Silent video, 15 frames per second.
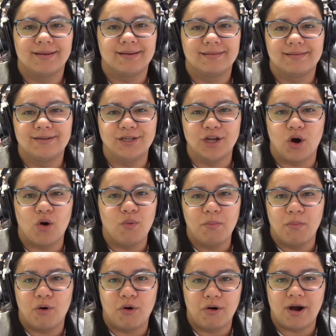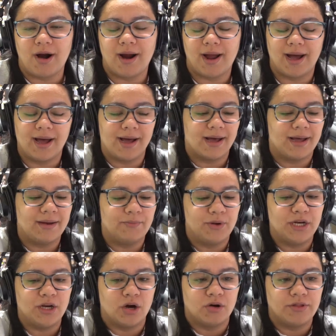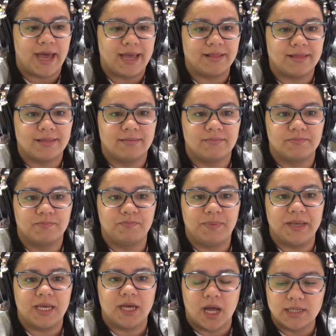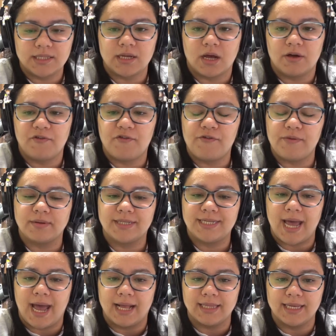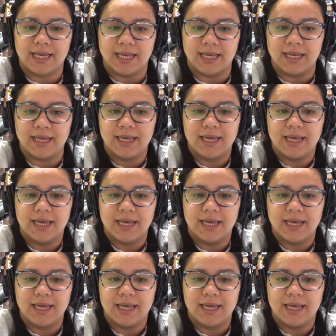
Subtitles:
know more. We know that because of Tally